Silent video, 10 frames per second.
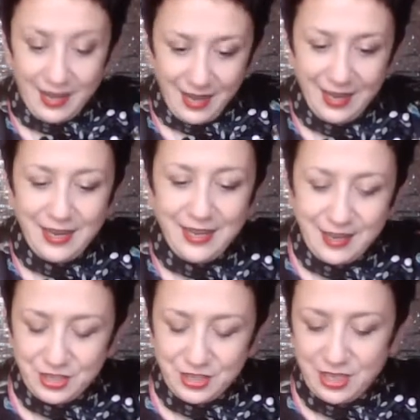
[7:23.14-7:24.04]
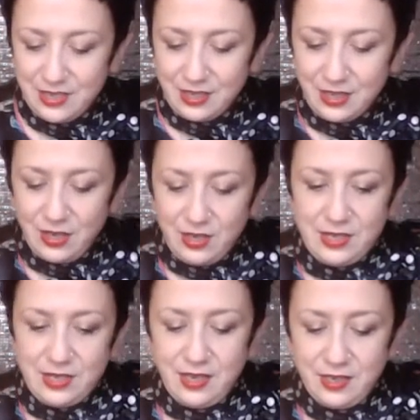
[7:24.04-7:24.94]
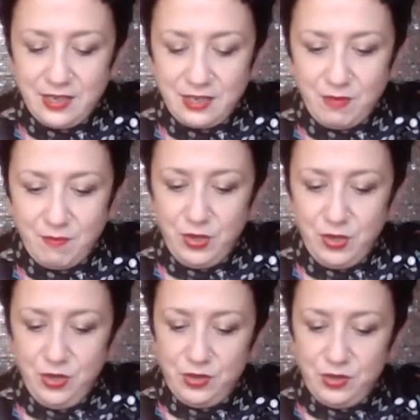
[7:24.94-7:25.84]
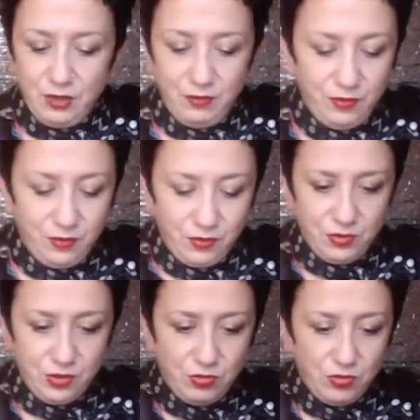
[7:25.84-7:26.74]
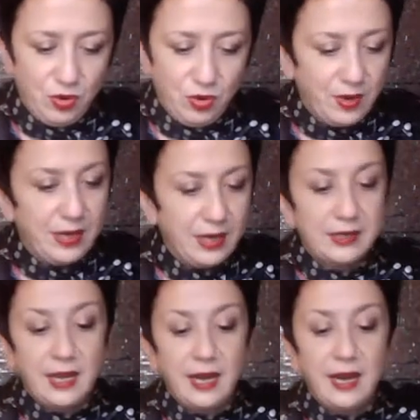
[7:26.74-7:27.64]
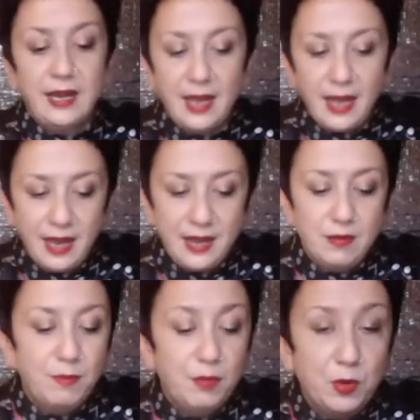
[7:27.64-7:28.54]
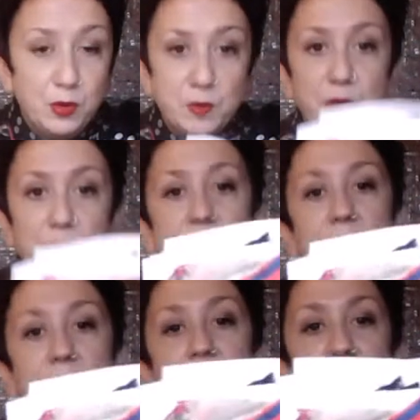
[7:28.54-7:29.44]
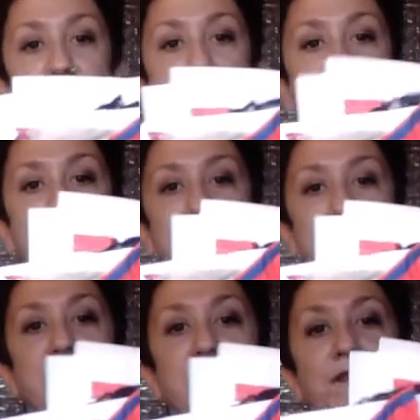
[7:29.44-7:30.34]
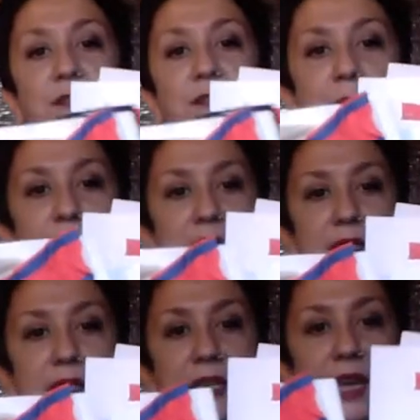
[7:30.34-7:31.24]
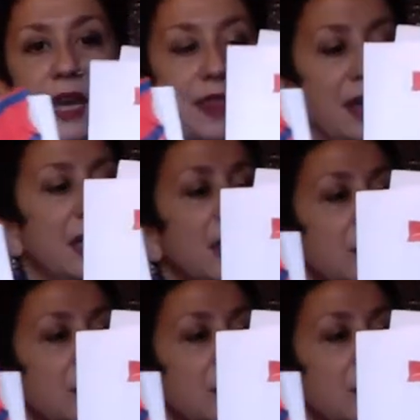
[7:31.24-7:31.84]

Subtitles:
Kaylee, yeah, she's done some beautiful drawings, and again the mood board type of things, getting loads of fabrics together,